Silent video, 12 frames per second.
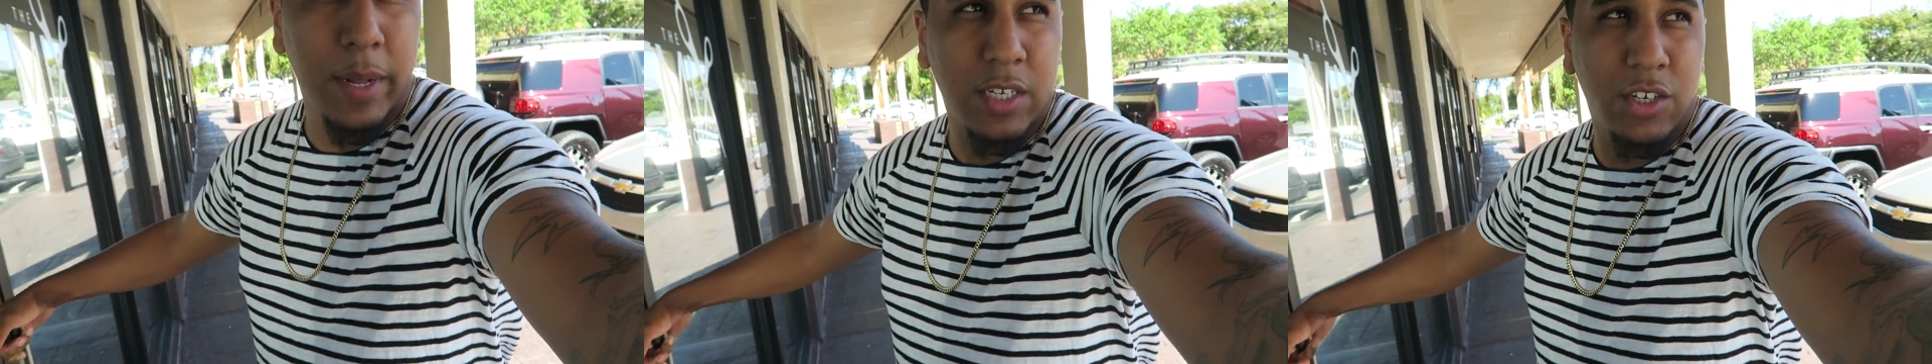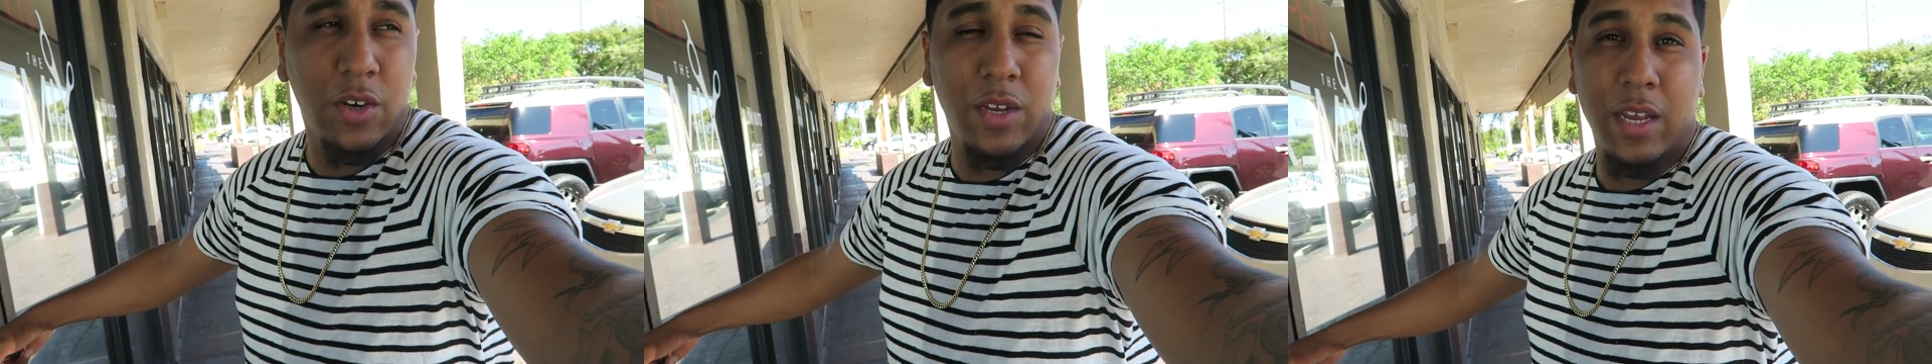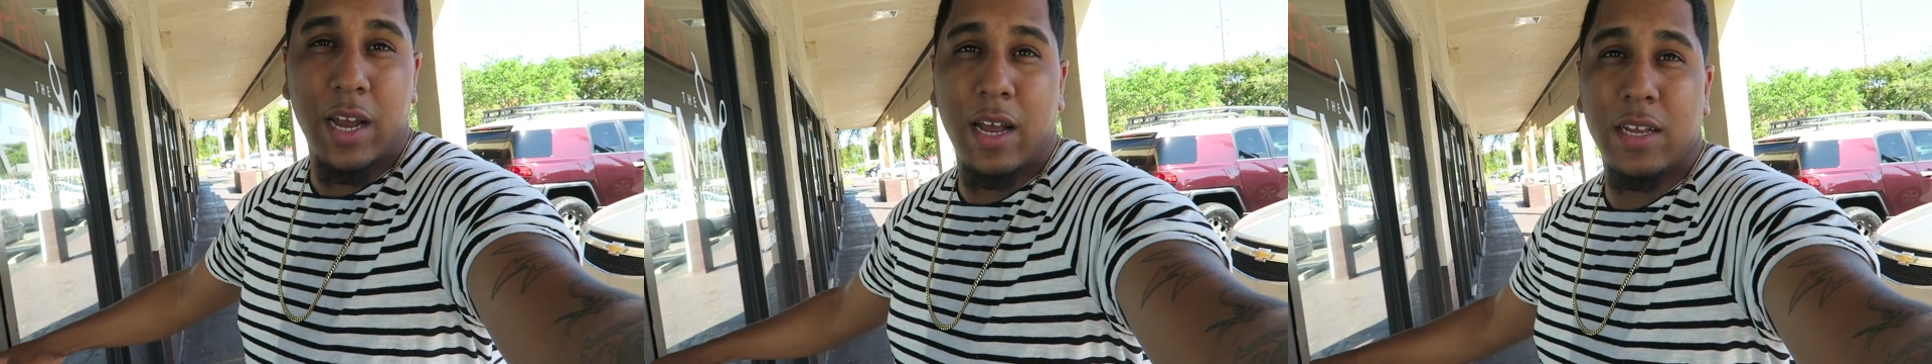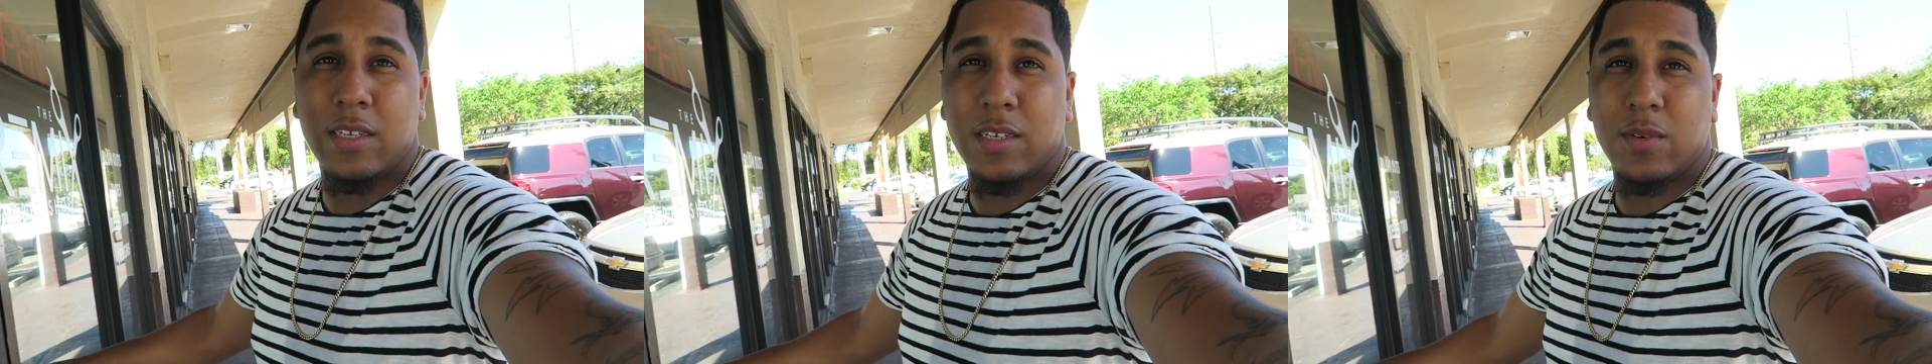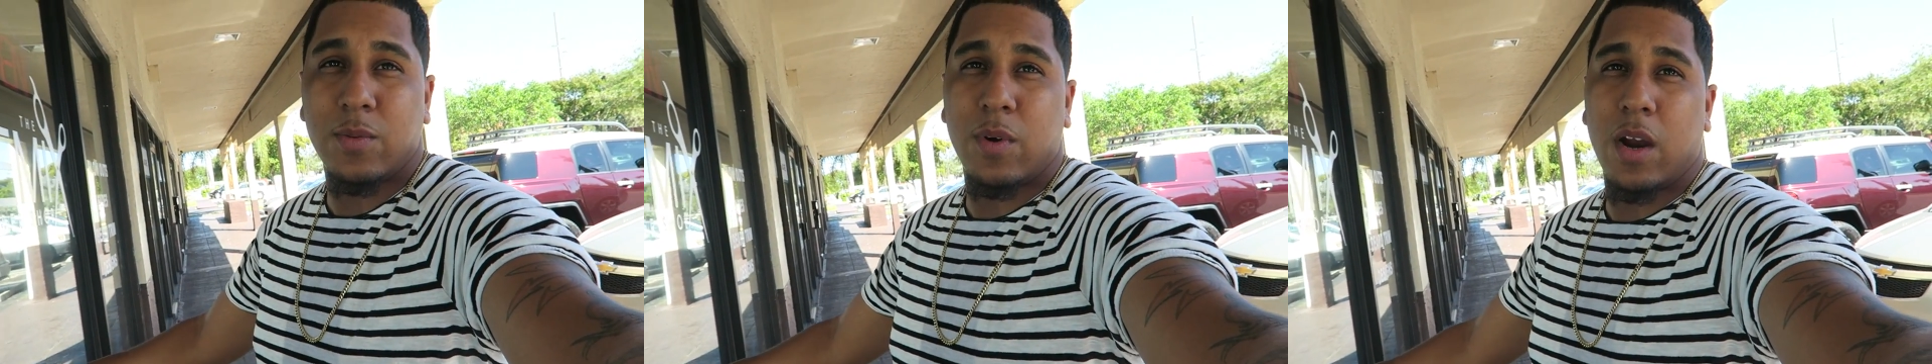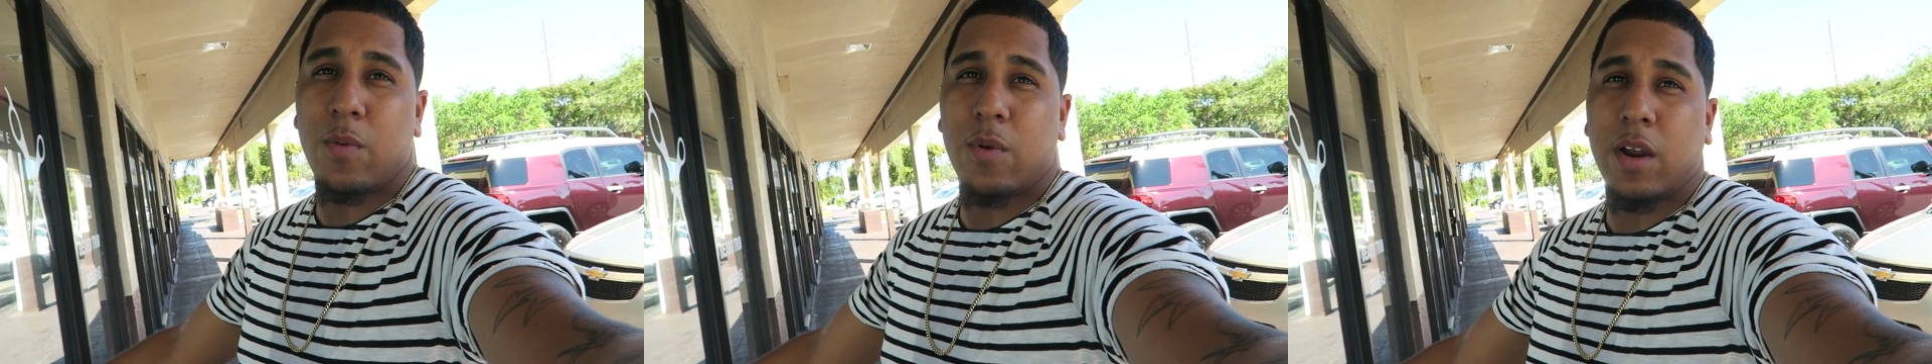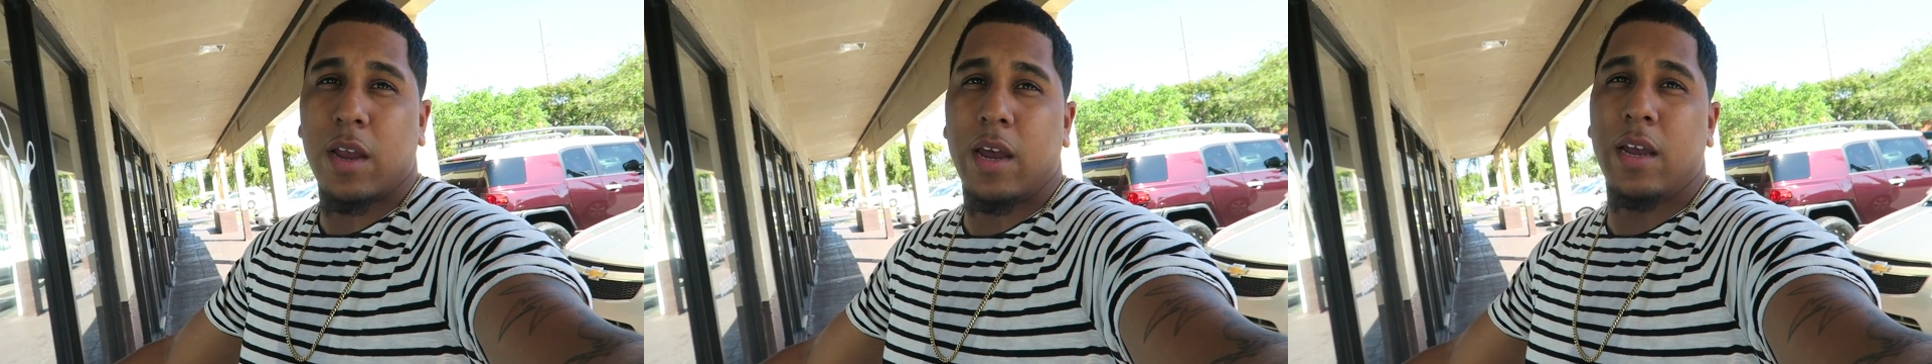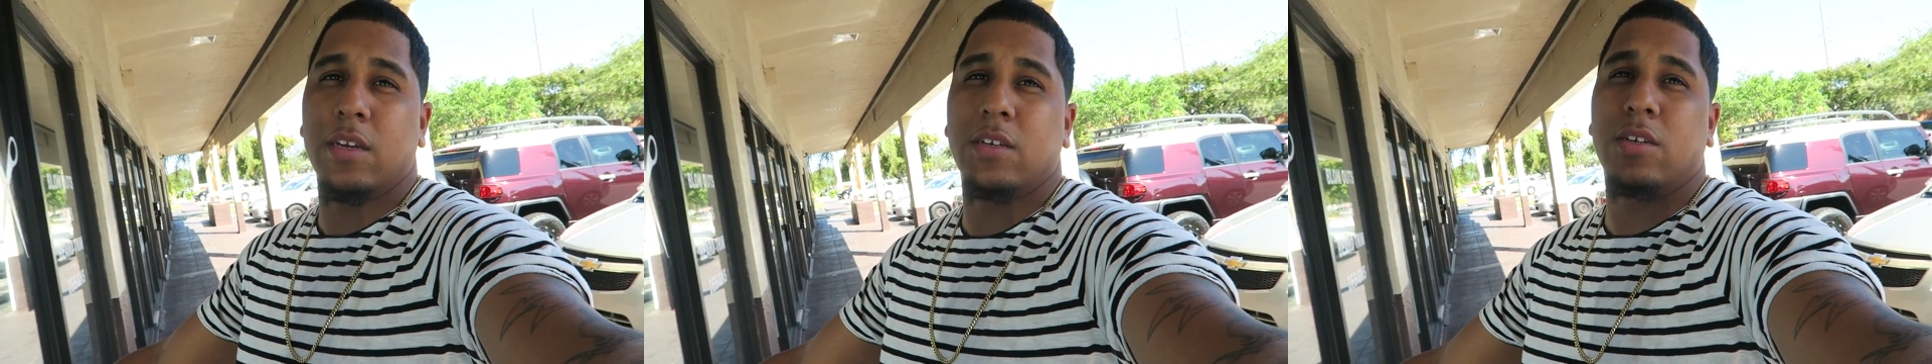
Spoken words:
about to show you guys where I work at.